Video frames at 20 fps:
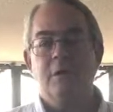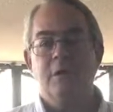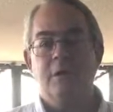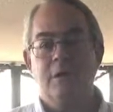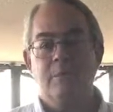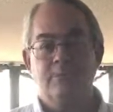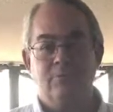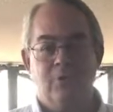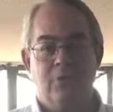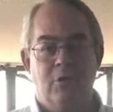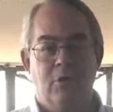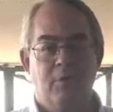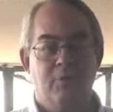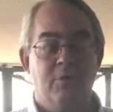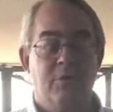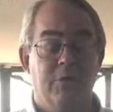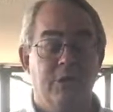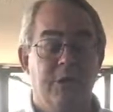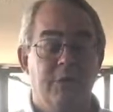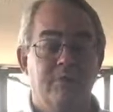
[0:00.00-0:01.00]
comes along
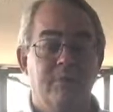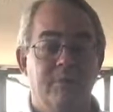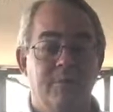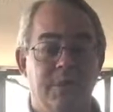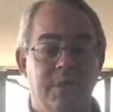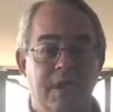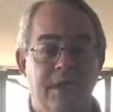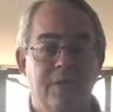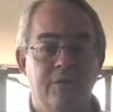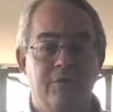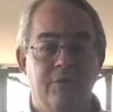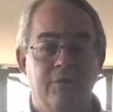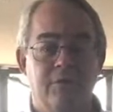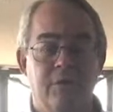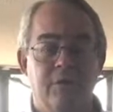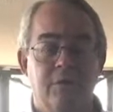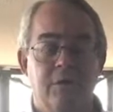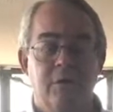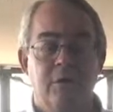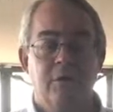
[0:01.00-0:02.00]
with an explanation
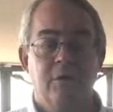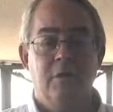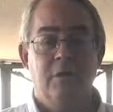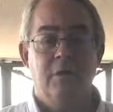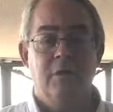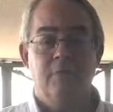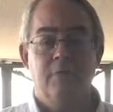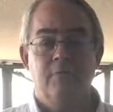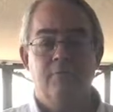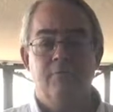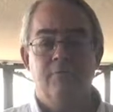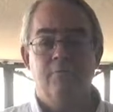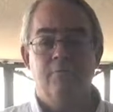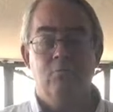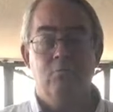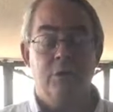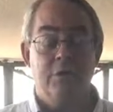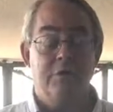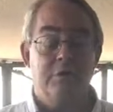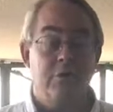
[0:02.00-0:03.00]
of
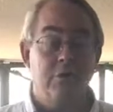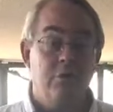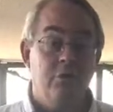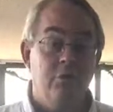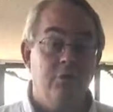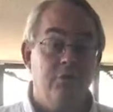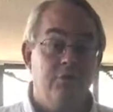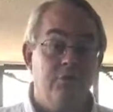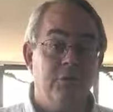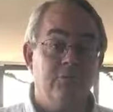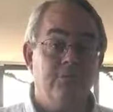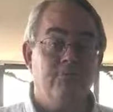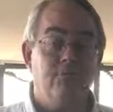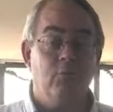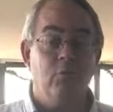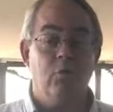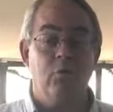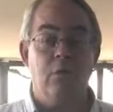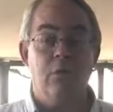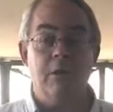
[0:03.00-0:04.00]
what they used it
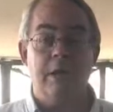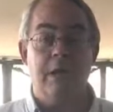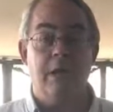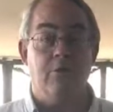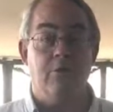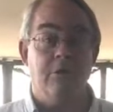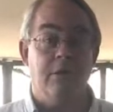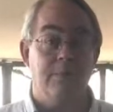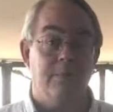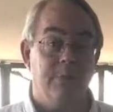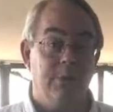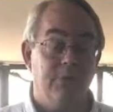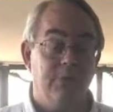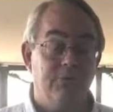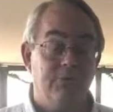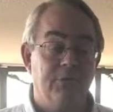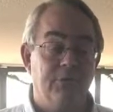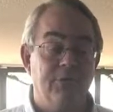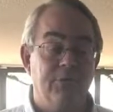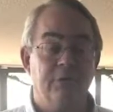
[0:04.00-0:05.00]
for, how they
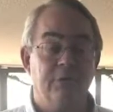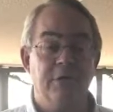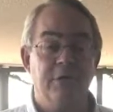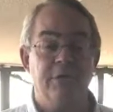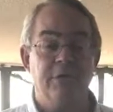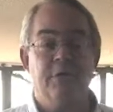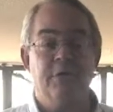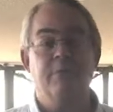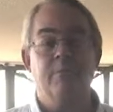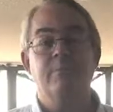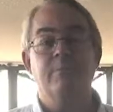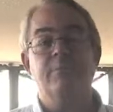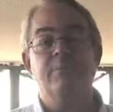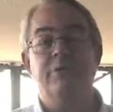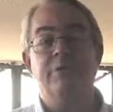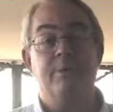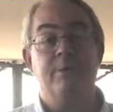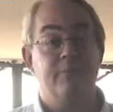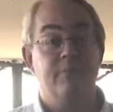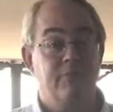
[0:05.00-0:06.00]
built it, if they did it
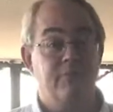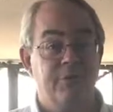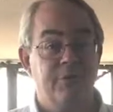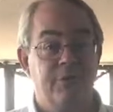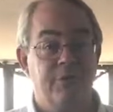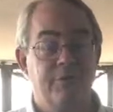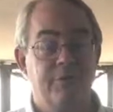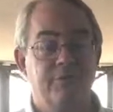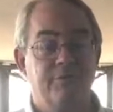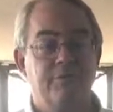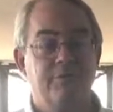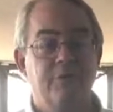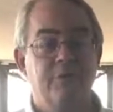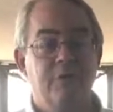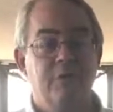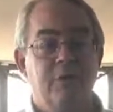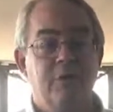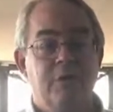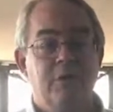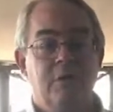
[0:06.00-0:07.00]
themselves,
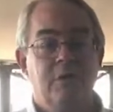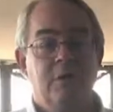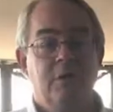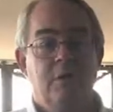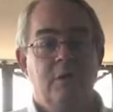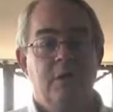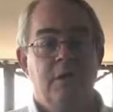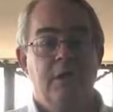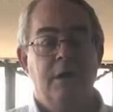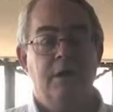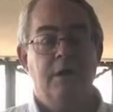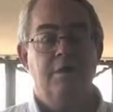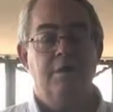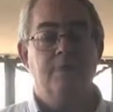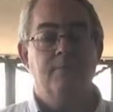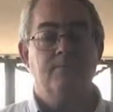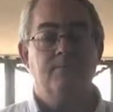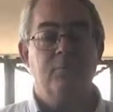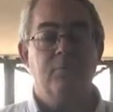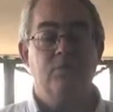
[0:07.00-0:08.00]

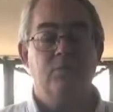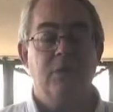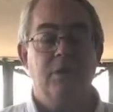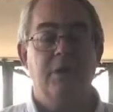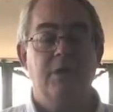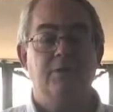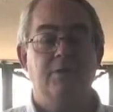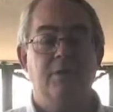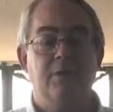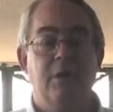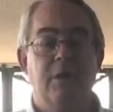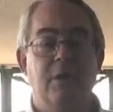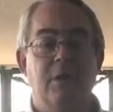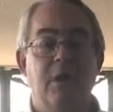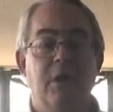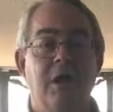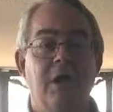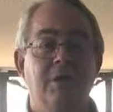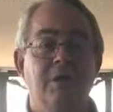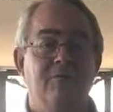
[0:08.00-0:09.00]
and provides a
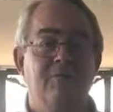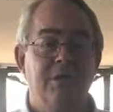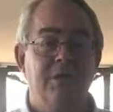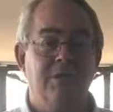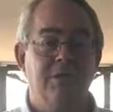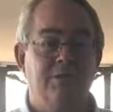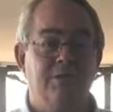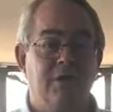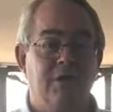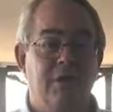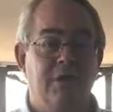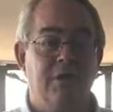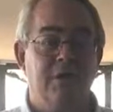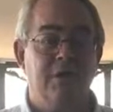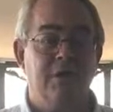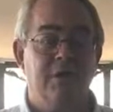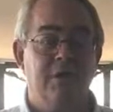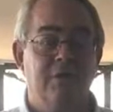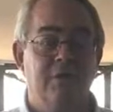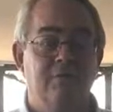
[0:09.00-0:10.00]
lot of insight
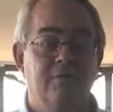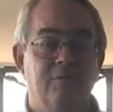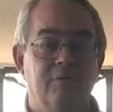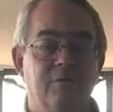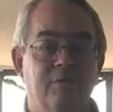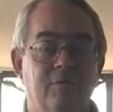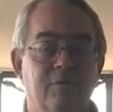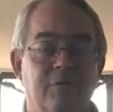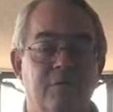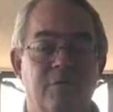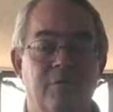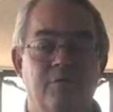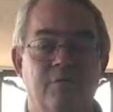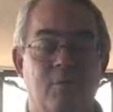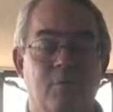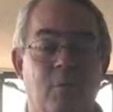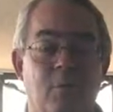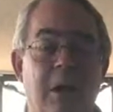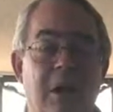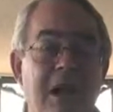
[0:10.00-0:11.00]
into the
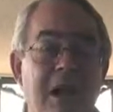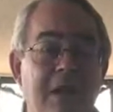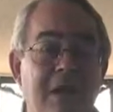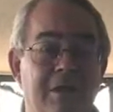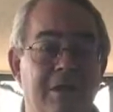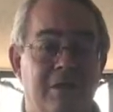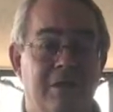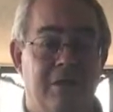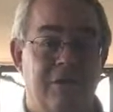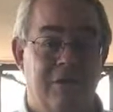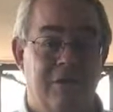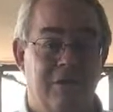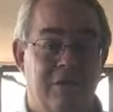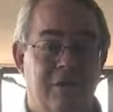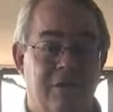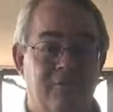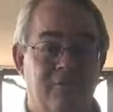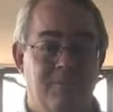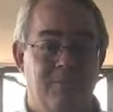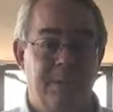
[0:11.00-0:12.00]
variety
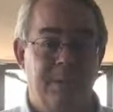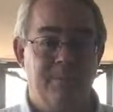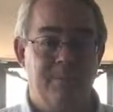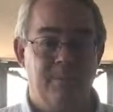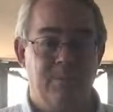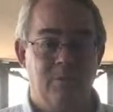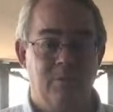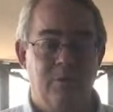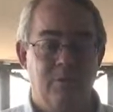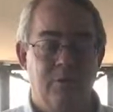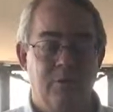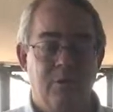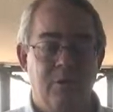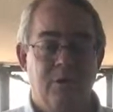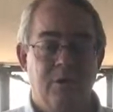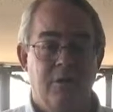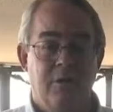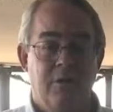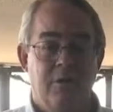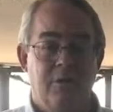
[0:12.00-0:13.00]
of people
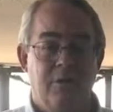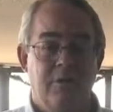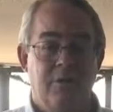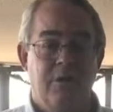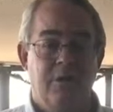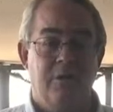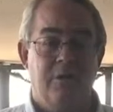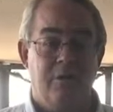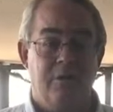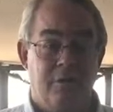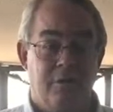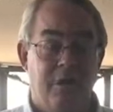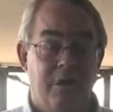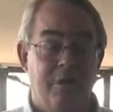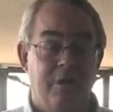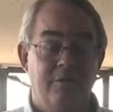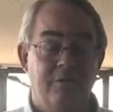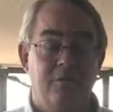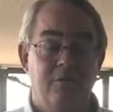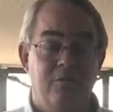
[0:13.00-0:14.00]
that
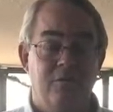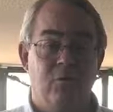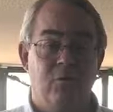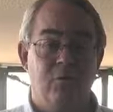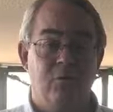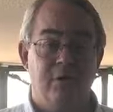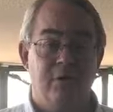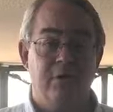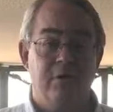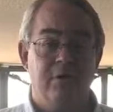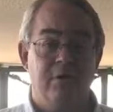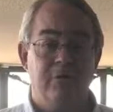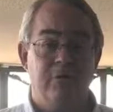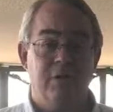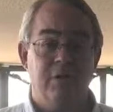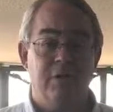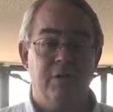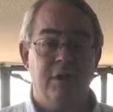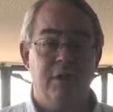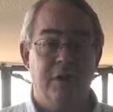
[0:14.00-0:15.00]
like solar
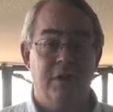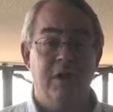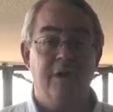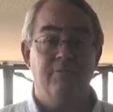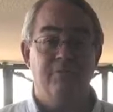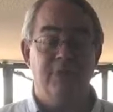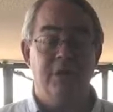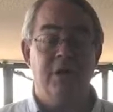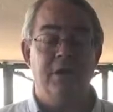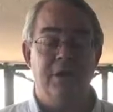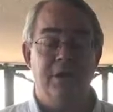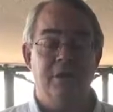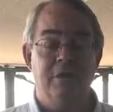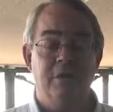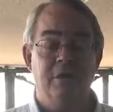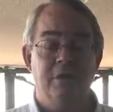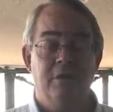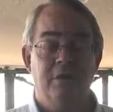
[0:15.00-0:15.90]
energy and have done it.